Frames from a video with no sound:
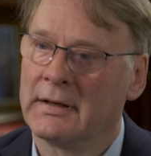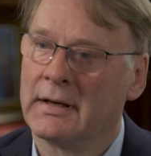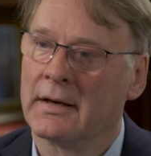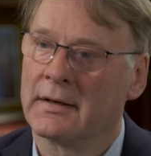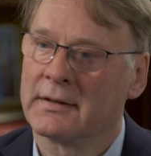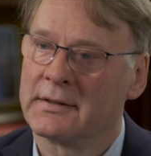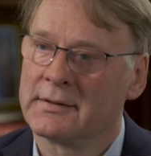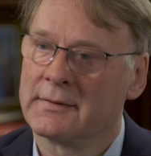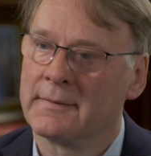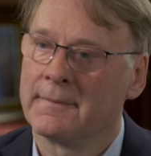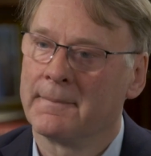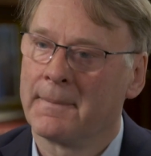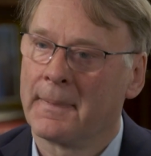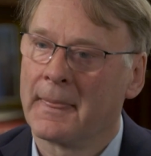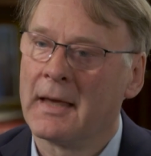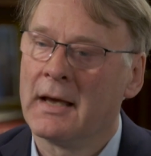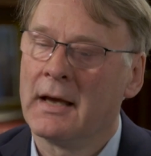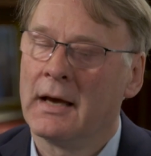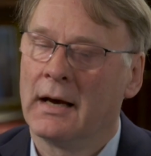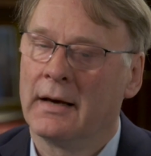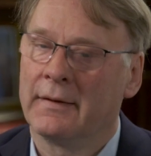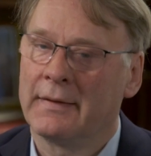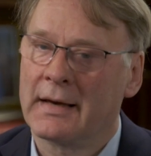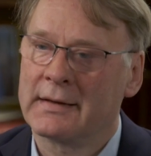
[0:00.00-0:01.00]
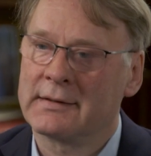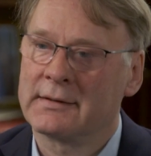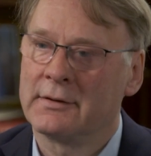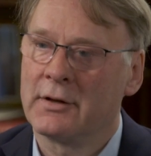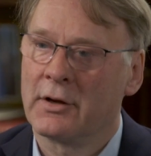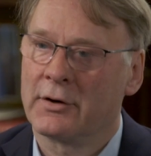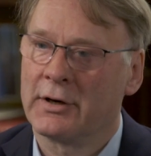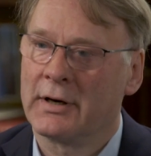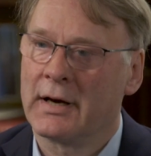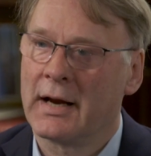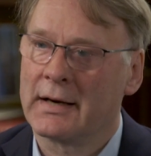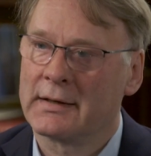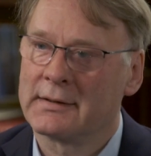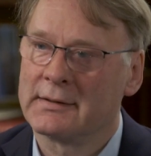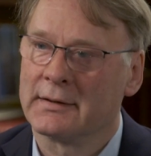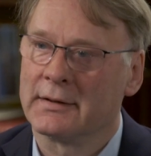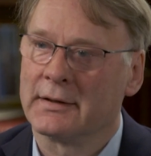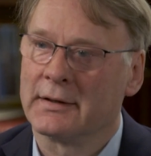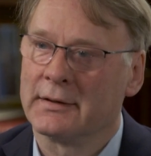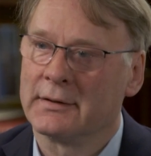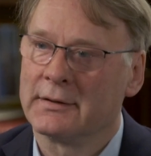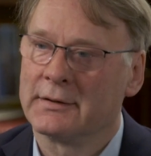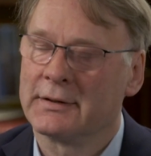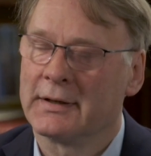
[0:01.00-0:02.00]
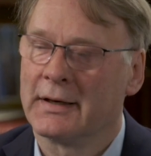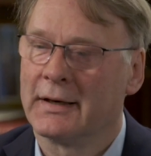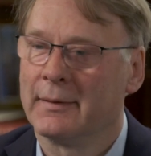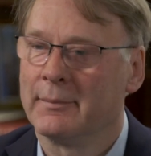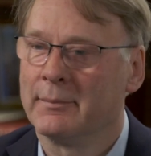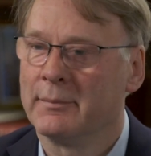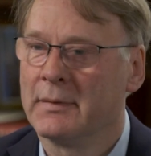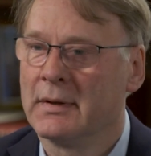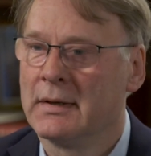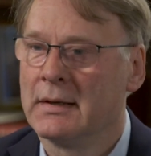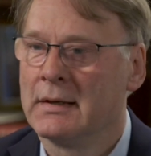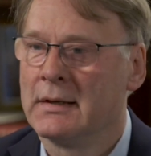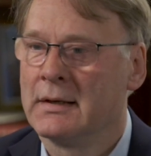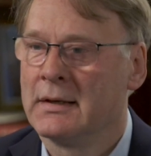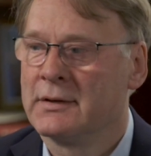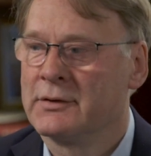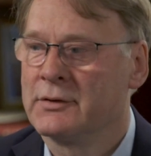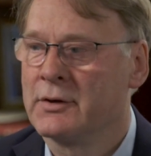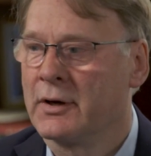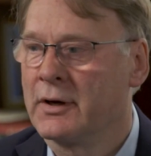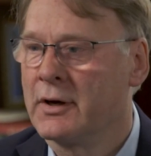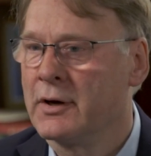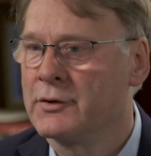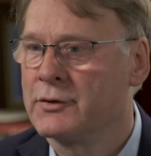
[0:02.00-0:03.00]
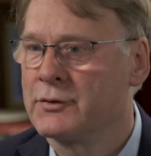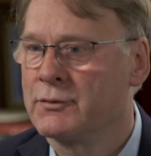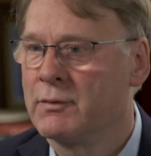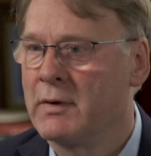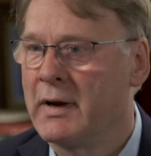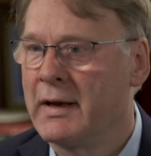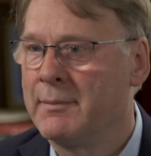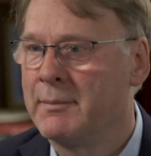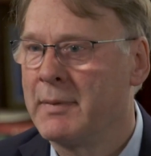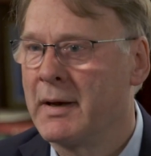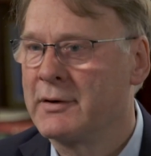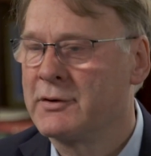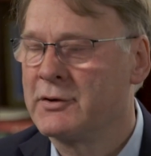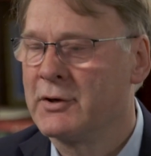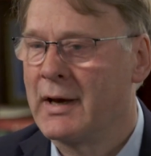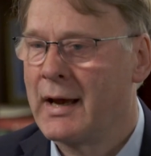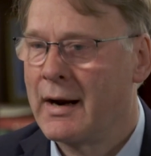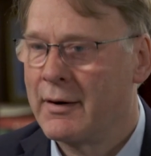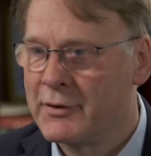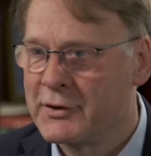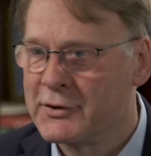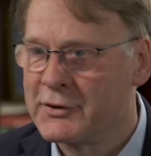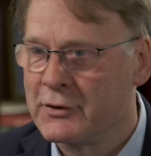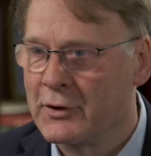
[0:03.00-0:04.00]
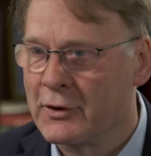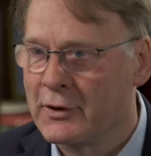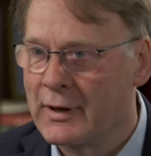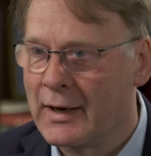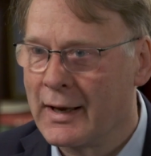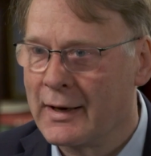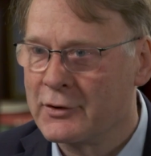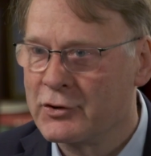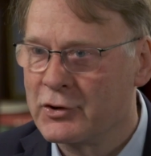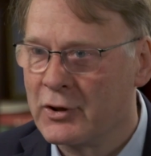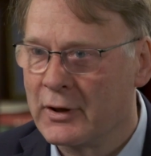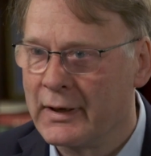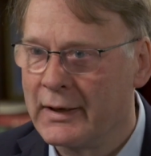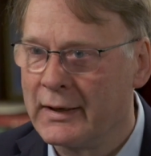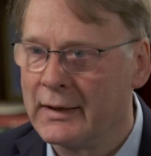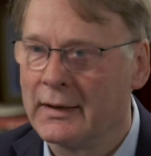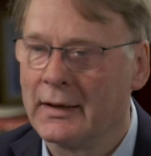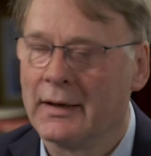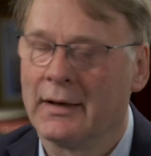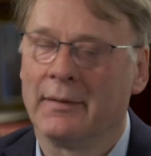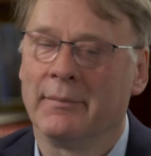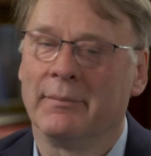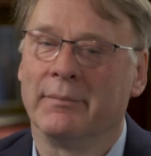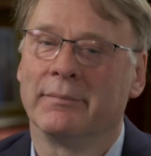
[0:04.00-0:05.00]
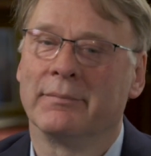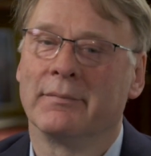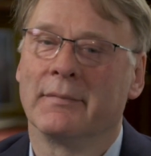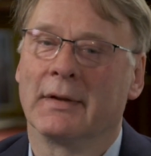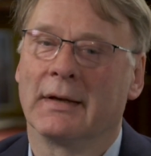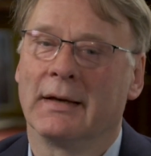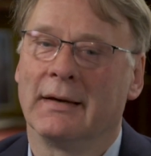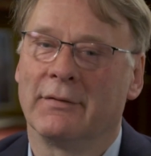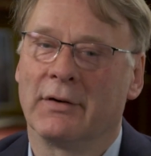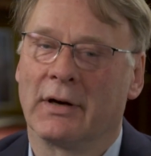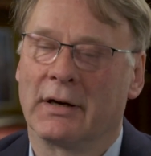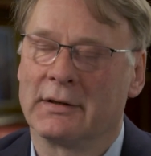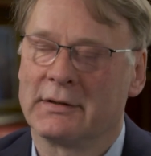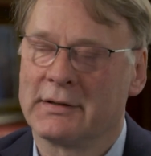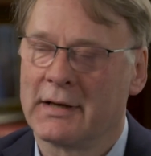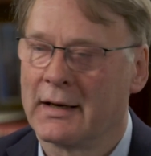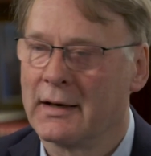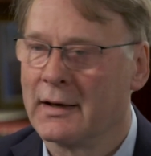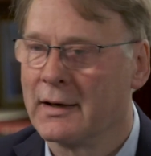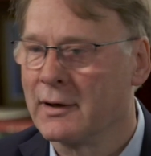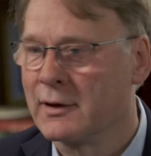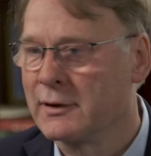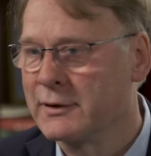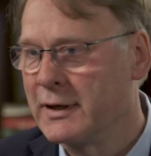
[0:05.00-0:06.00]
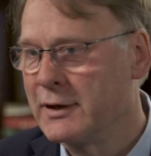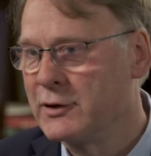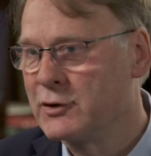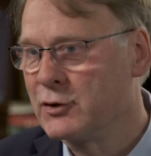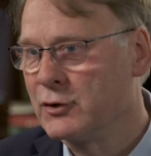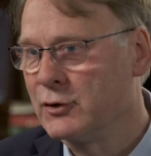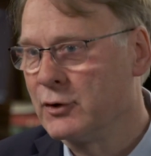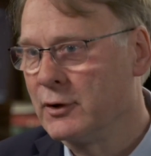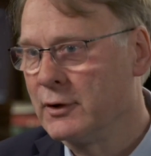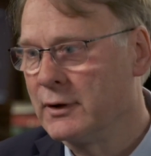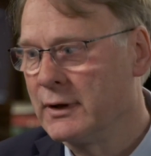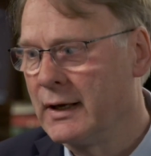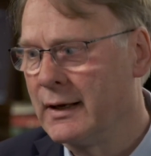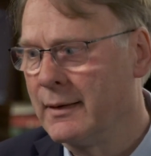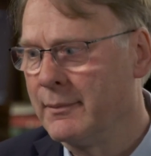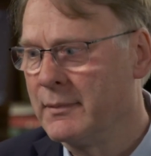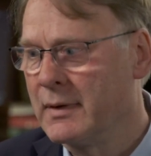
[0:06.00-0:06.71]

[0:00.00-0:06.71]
Yes, and that's not an accident. So it goes right back to Aristotle, actually, if I could take a little detour.